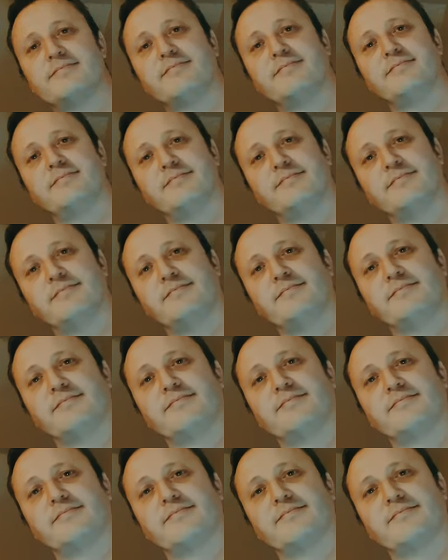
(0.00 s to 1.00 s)

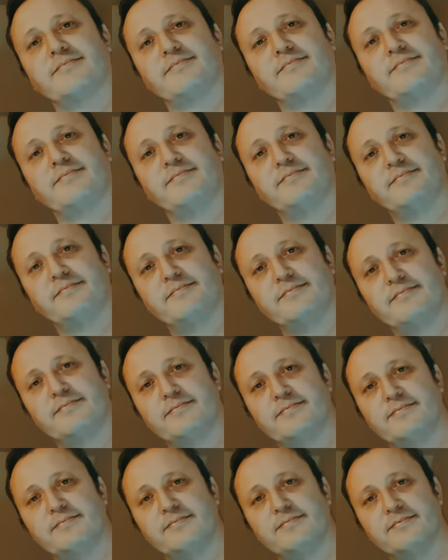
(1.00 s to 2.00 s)

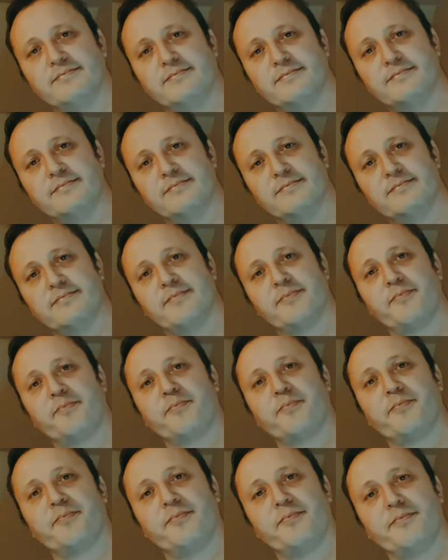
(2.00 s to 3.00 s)

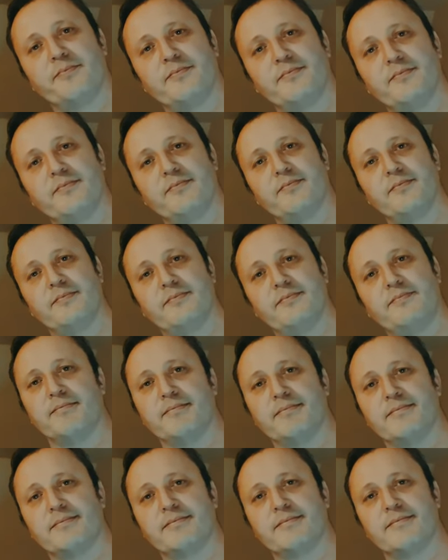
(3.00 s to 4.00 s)

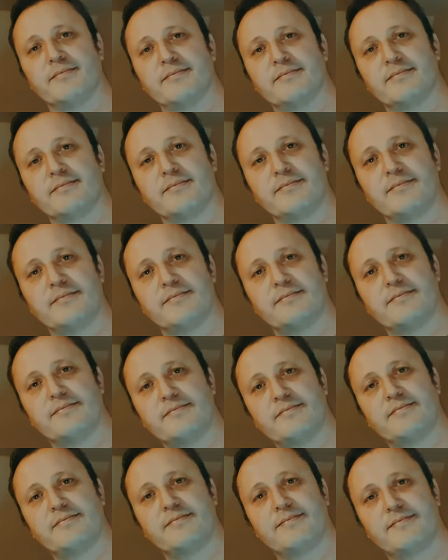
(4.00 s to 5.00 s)

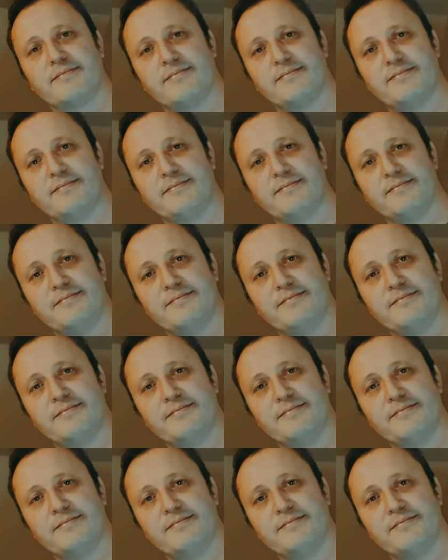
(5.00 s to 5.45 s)
(not speaking)